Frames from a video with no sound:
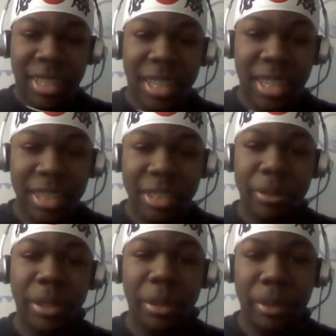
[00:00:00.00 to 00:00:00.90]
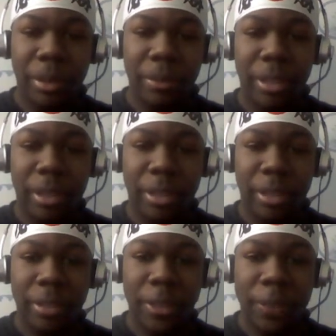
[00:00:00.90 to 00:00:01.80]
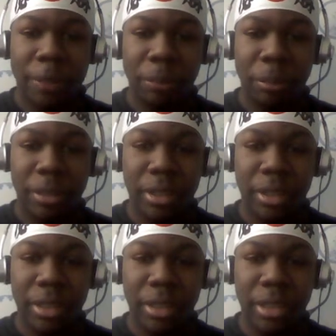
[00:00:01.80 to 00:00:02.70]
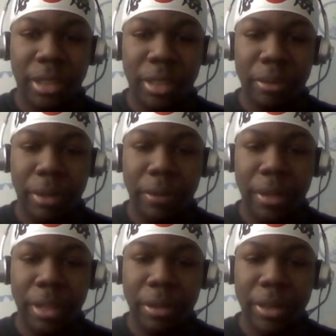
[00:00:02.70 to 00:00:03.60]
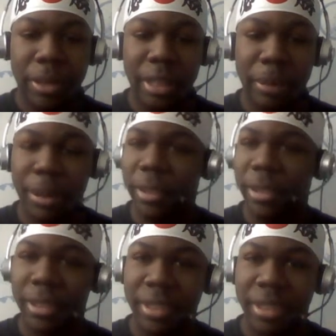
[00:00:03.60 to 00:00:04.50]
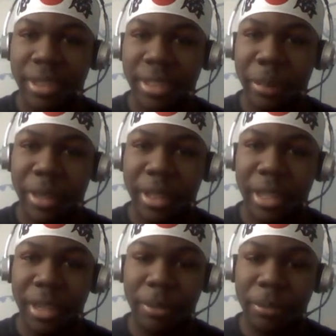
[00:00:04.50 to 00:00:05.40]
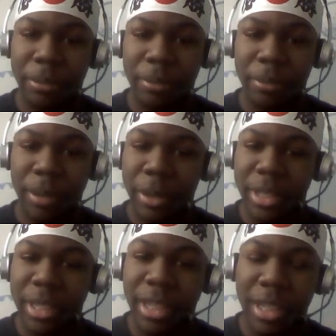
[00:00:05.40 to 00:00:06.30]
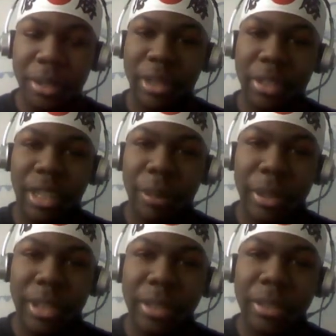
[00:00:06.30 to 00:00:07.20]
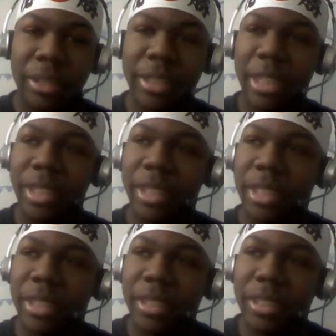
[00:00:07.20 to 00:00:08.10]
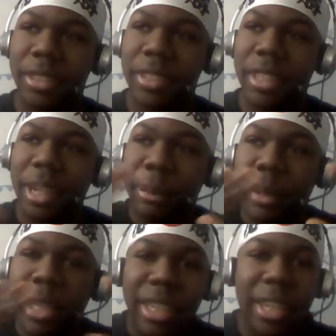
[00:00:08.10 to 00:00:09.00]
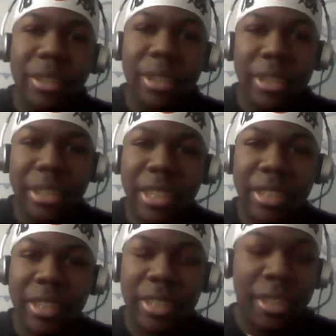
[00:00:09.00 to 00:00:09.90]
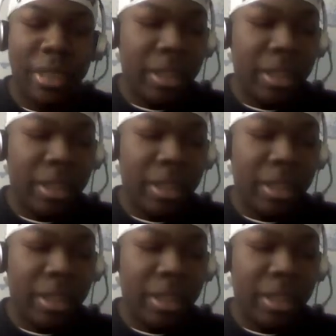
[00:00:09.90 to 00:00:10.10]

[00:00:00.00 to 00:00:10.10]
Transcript: I just really don't want to fail, because if I fail, what does that mean? Does that mean that it's not that I don't understand the materials, it's that I blank out on the test.